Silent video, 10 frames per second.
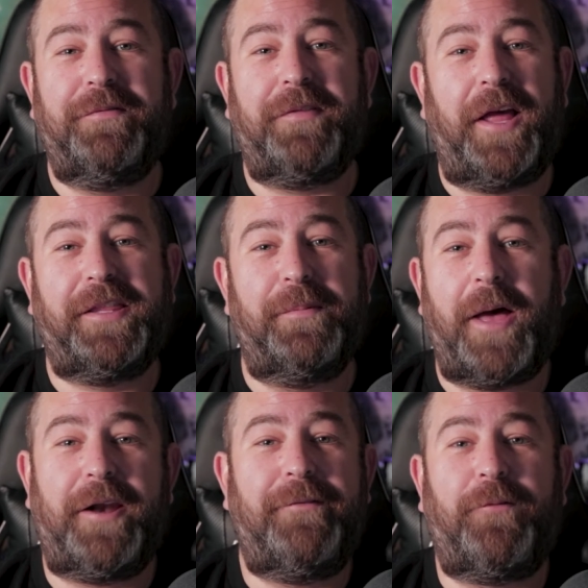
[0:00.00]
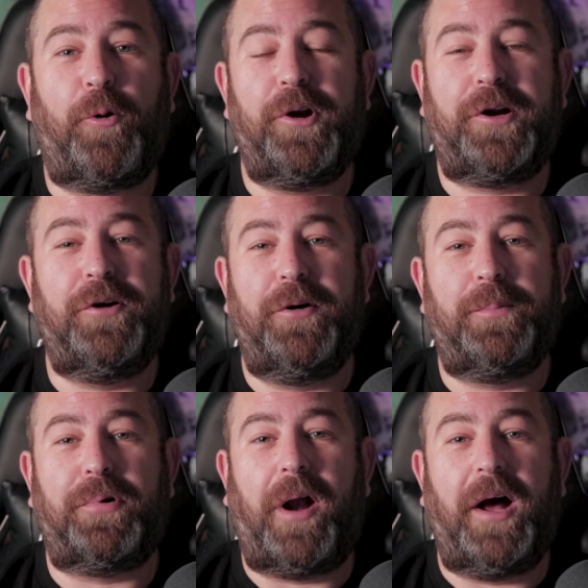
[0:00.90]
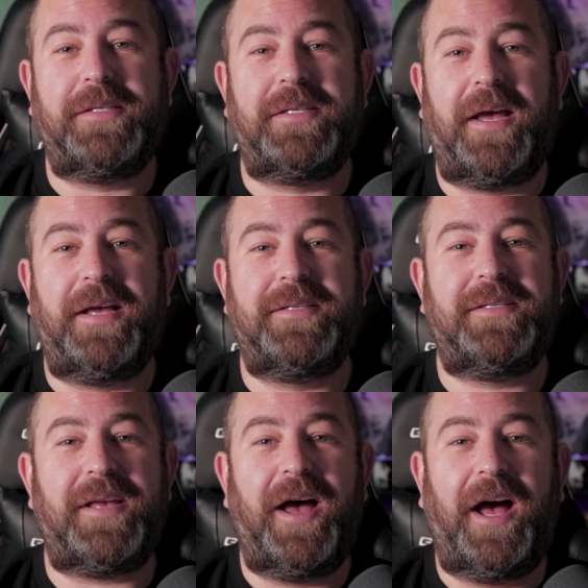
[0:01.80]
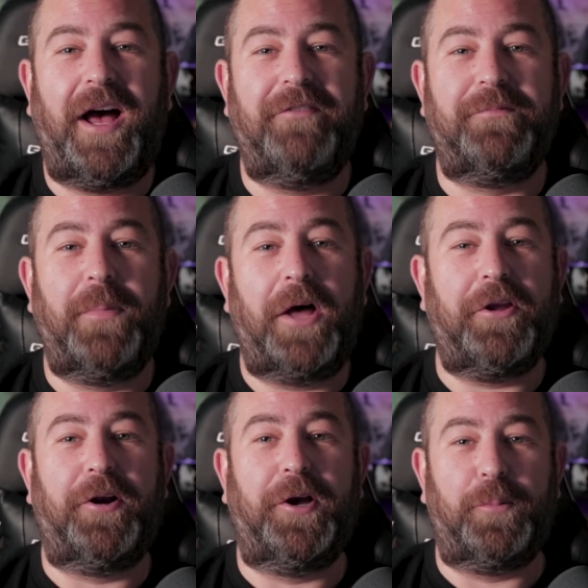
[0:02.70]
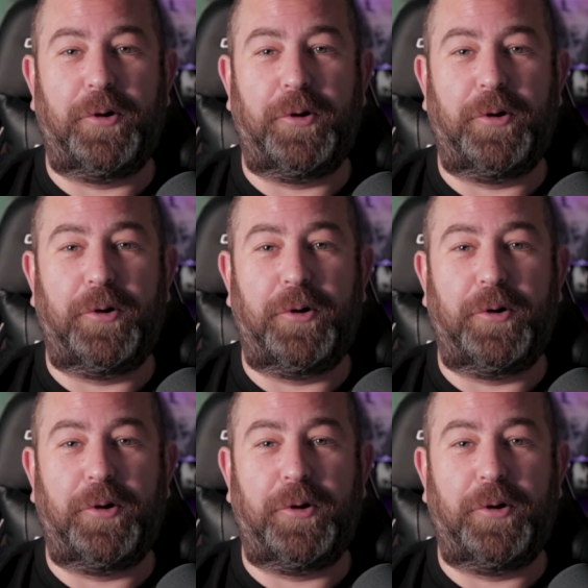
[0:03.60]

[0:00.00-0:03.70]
of like the metaphorical process of motherhood,